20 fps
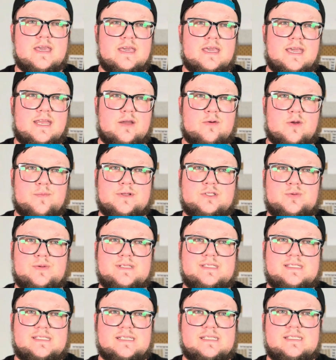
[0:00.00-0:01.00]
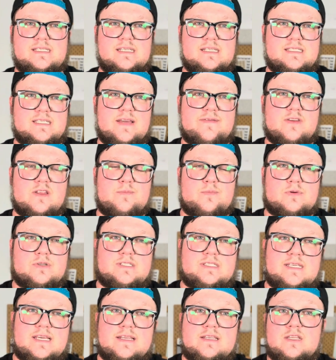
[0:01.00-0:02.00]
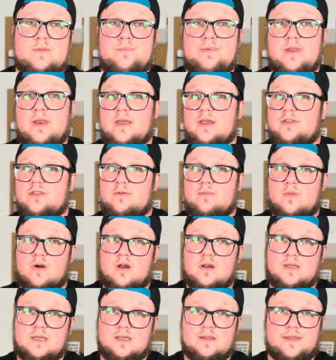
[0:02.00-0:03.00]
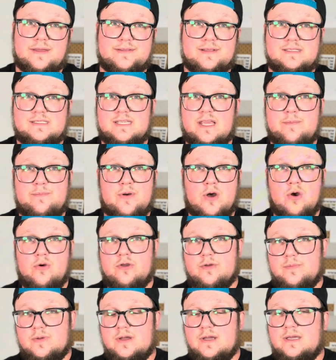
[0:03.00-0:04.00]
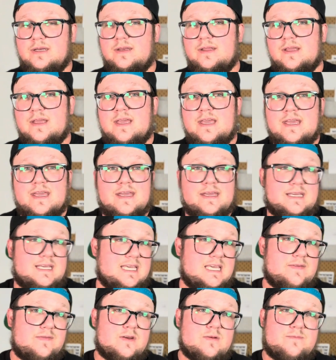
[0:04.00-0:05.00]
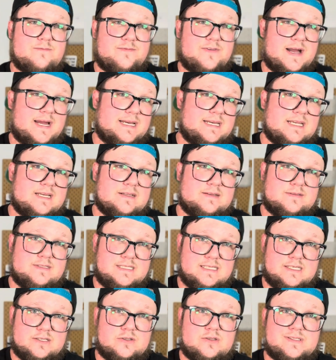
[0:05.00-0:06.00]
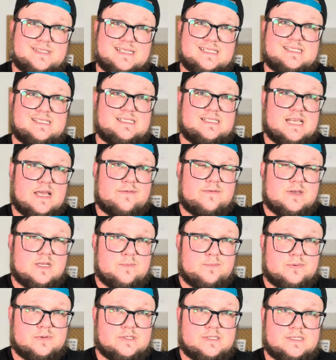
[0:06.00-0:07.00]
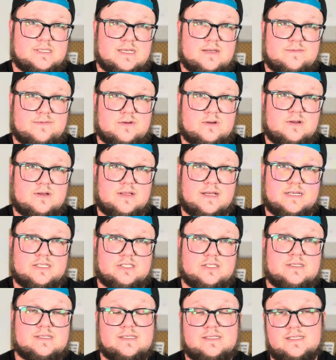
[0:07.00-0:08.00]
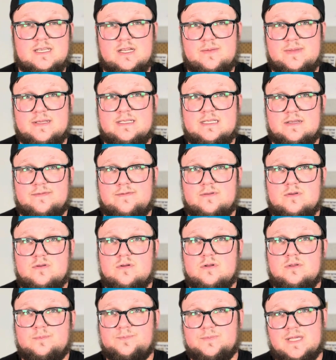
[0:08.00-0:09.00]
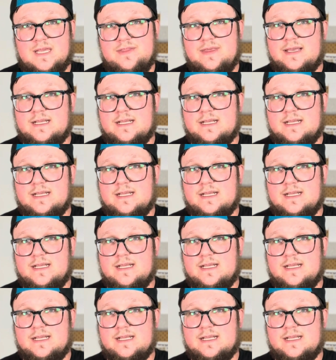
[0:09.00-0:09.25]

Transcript: anywhere between 60 to 70%, depending on the market. Like let's say Pokemon, even finding deals at 70% for collections is going to be difficult.